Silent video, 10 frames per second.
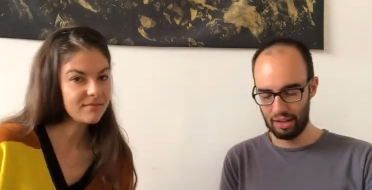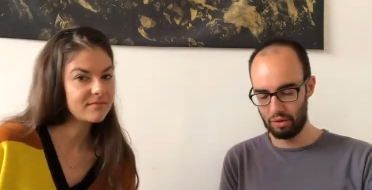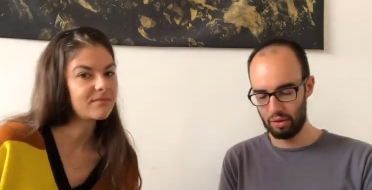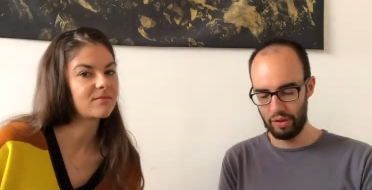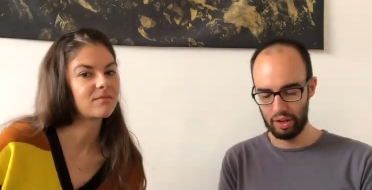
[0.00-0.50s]
Speaker 1: they
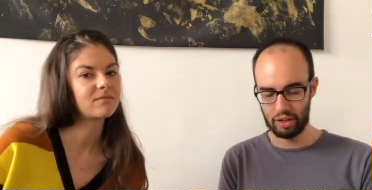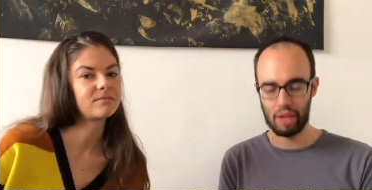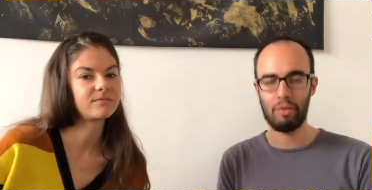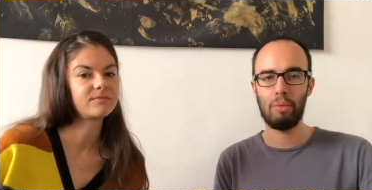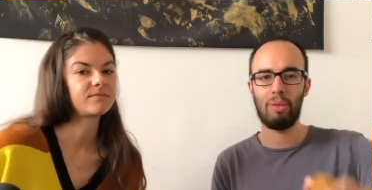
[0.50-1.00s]
grow, they have a
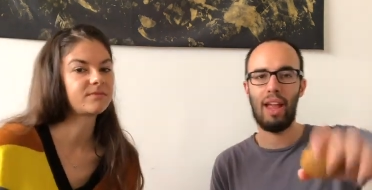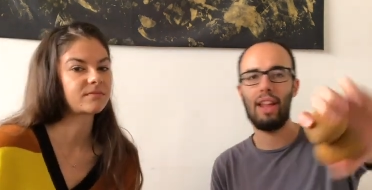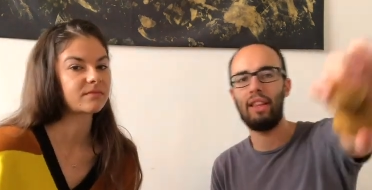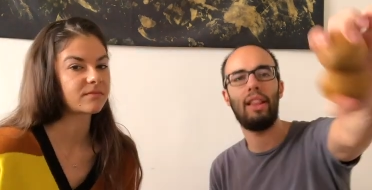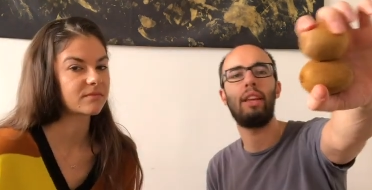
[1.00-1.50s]
kiwi
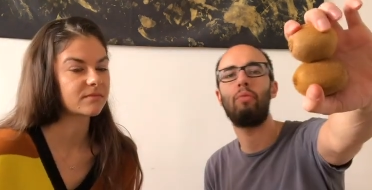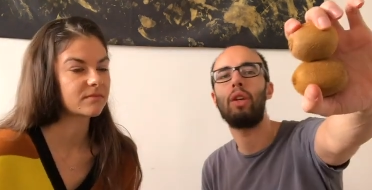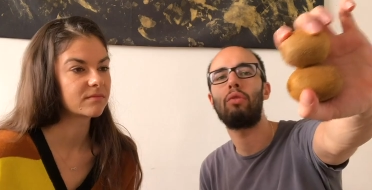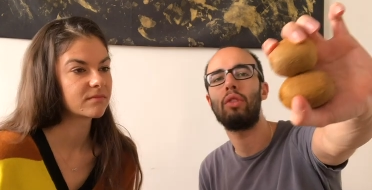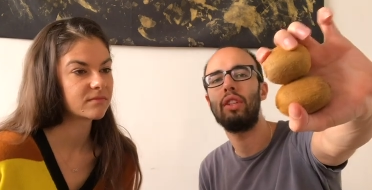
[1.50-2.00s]
plant, and like we grow